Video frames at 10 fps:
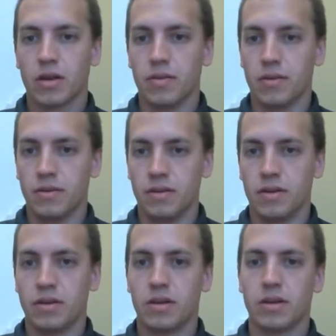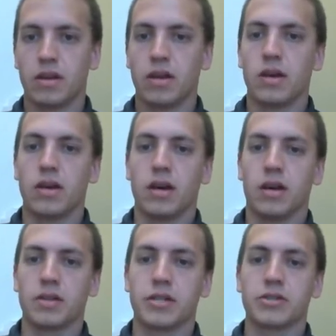
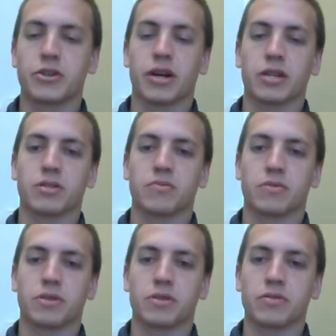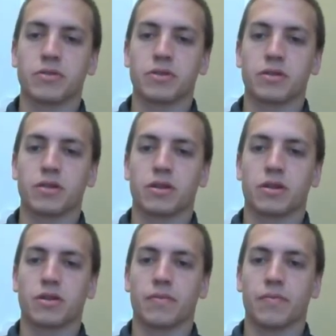The teacher asks one of the students,
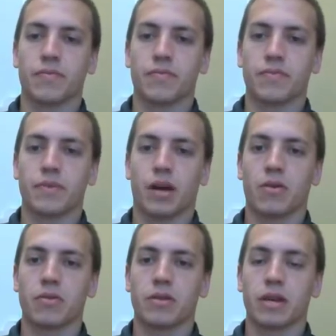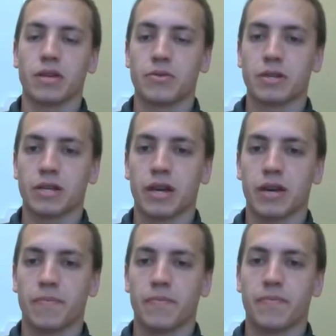how are they doing today?